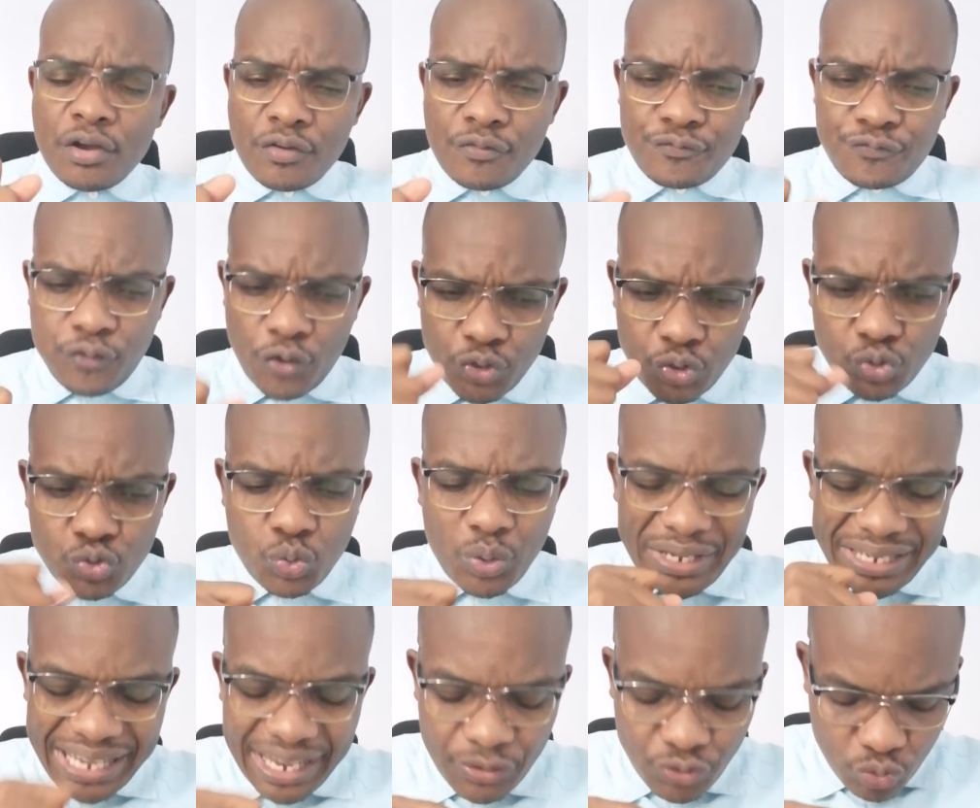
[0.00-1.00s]
for you to
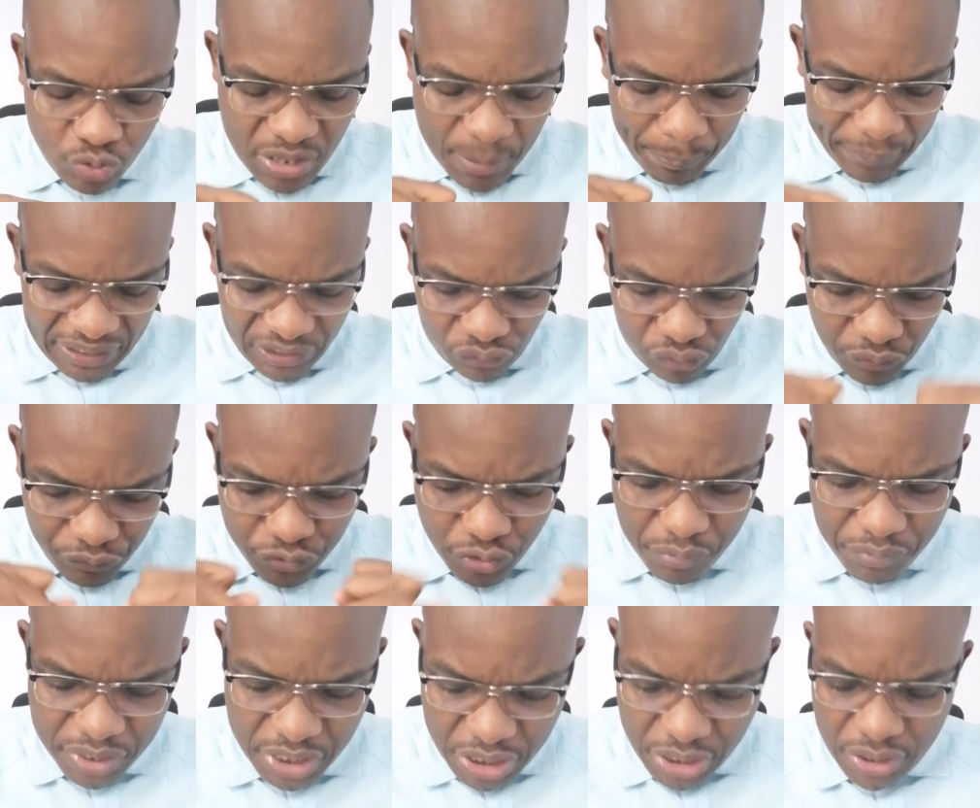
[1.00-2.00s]
get to the place of
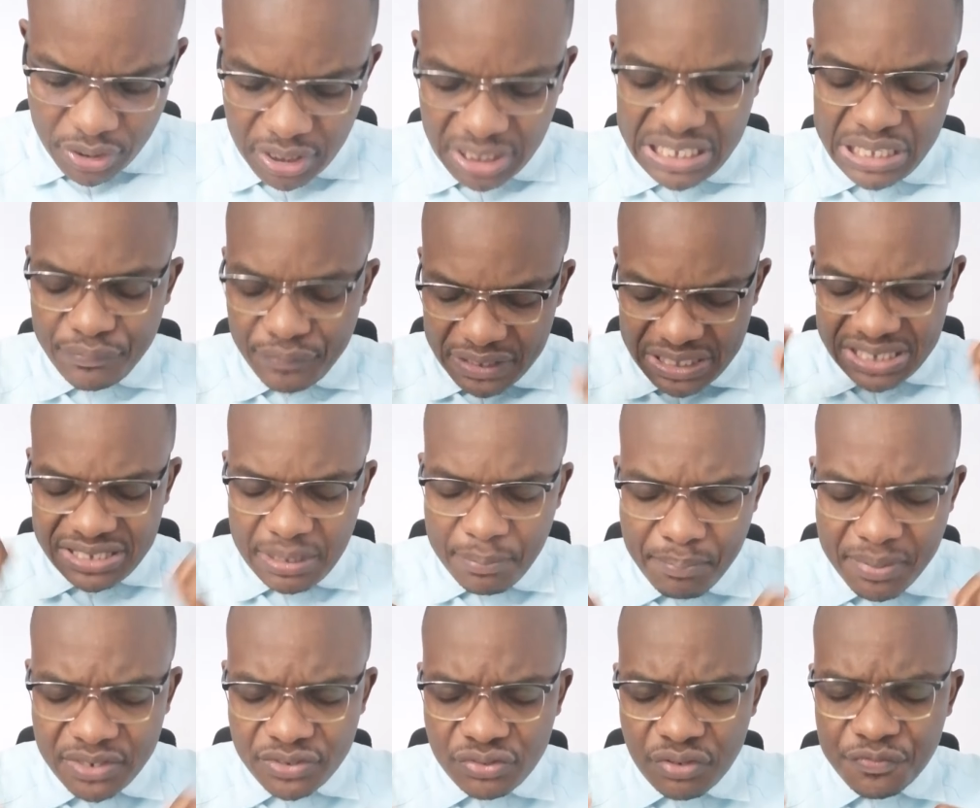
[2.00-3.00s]
dominion, even in the
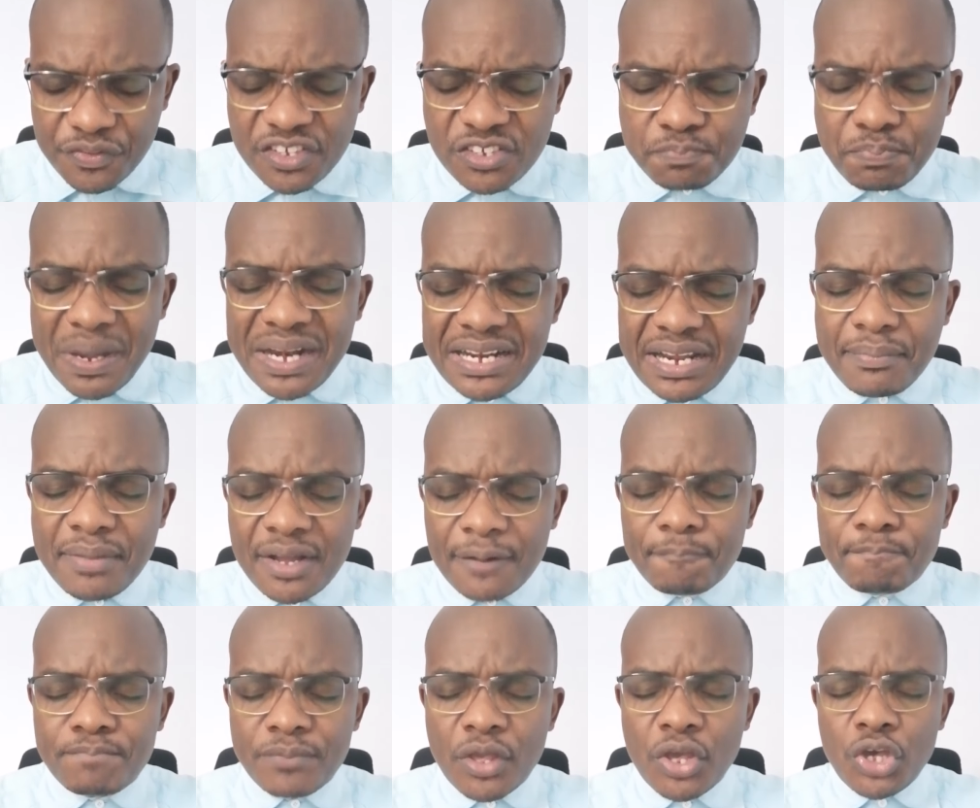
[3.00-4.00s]
midst of this pandemic,
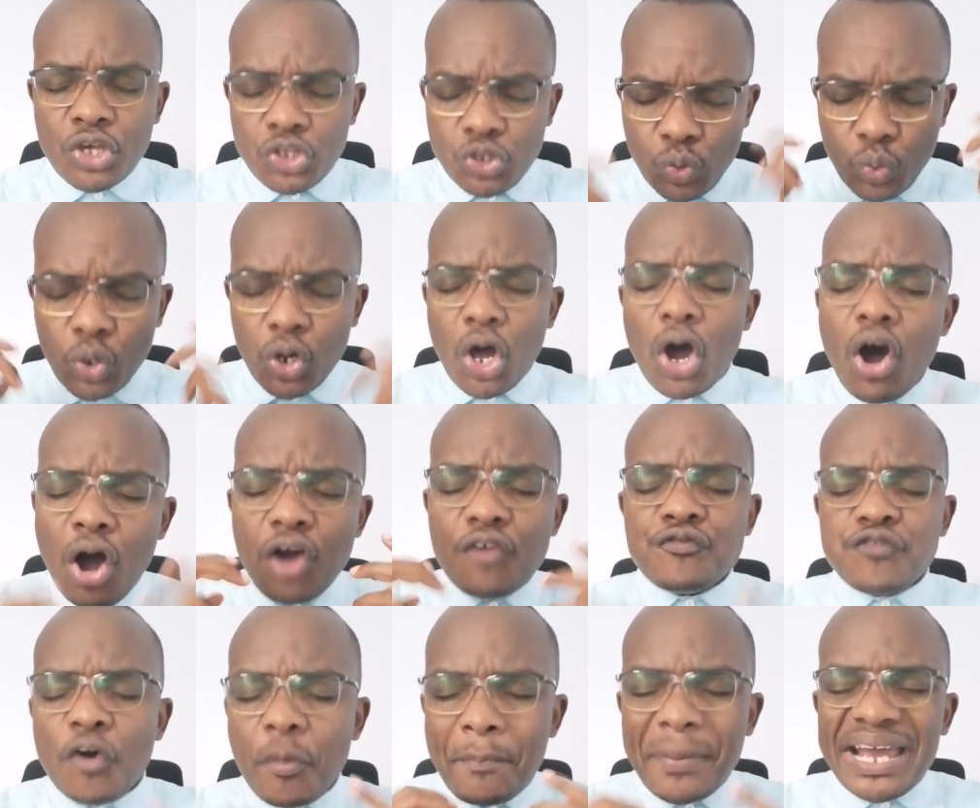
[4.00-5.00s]
you long
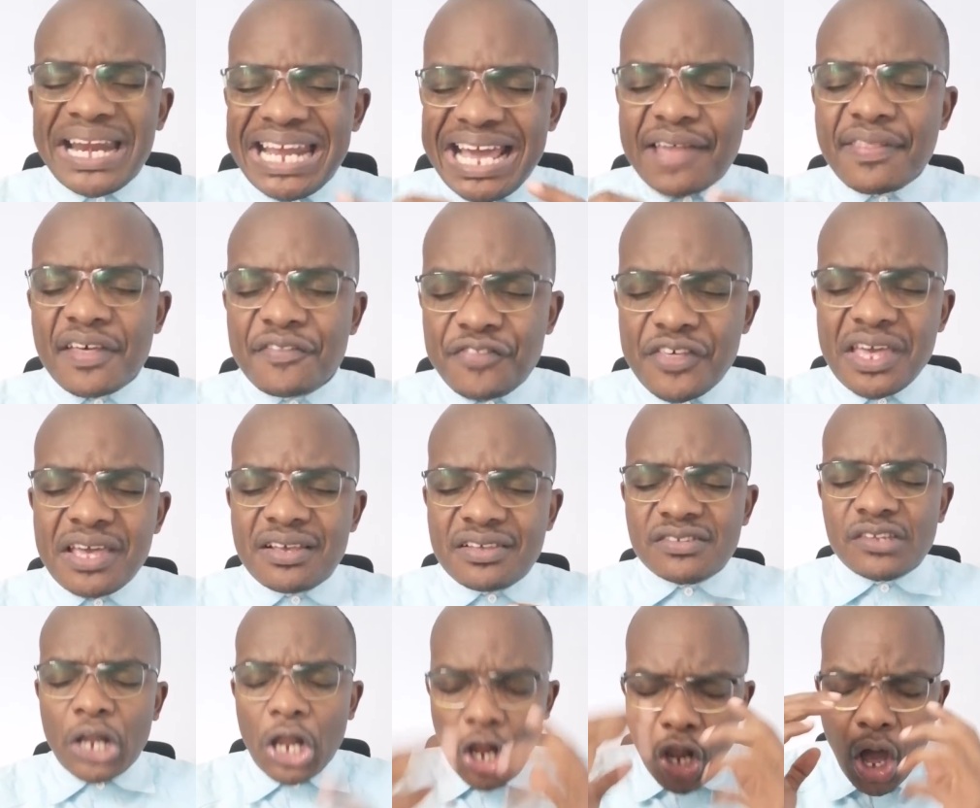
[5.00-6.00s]
for many other
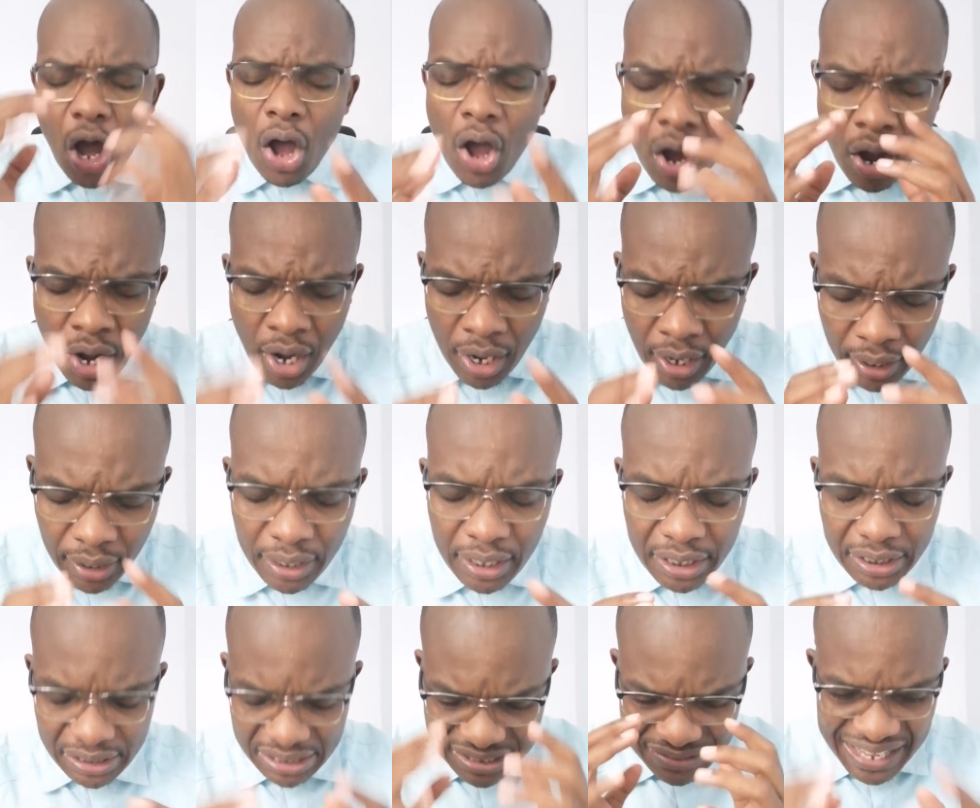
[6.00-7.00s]
things. Long
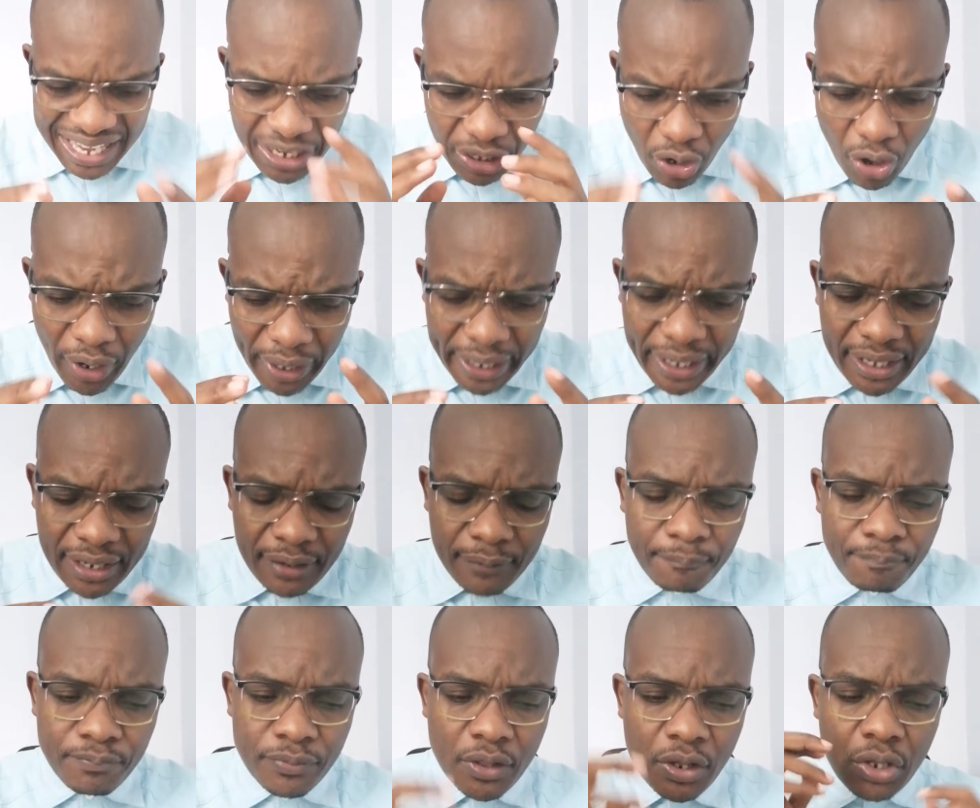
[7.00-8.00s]
in thy longing,
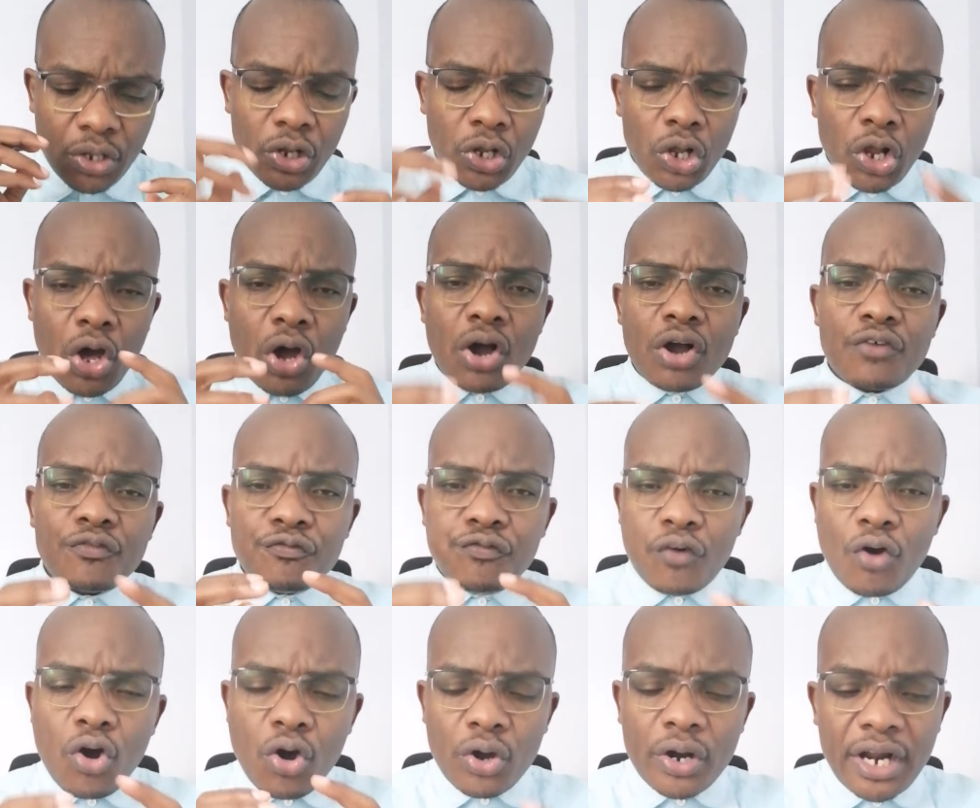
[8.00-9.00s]
long
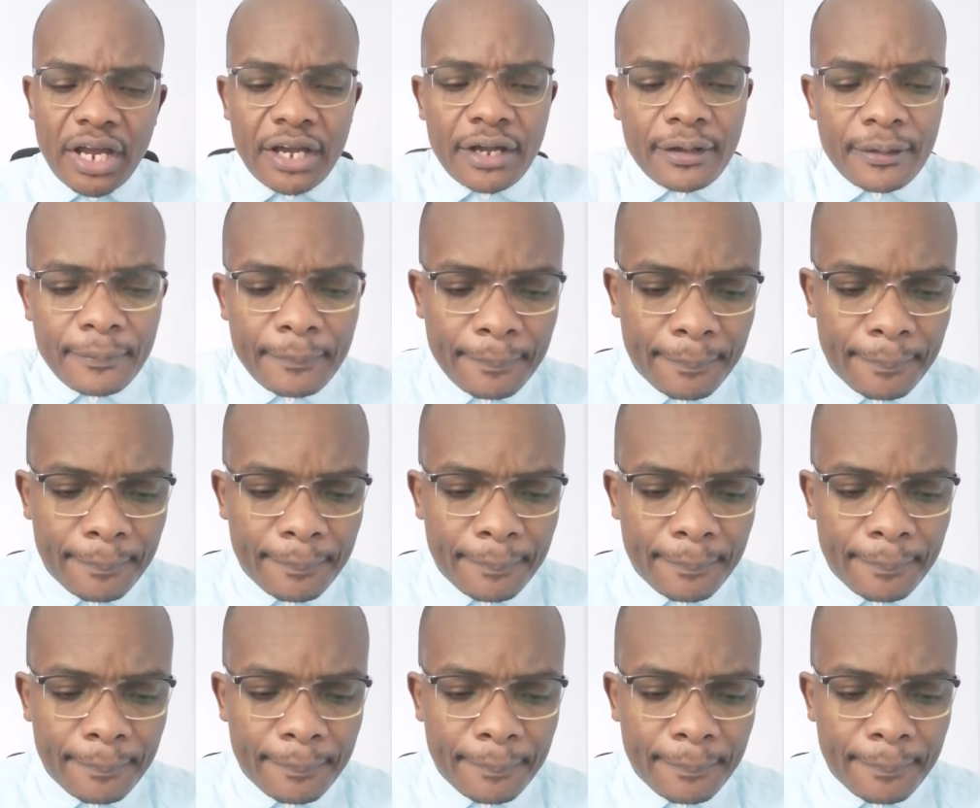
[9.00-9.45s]
for honor.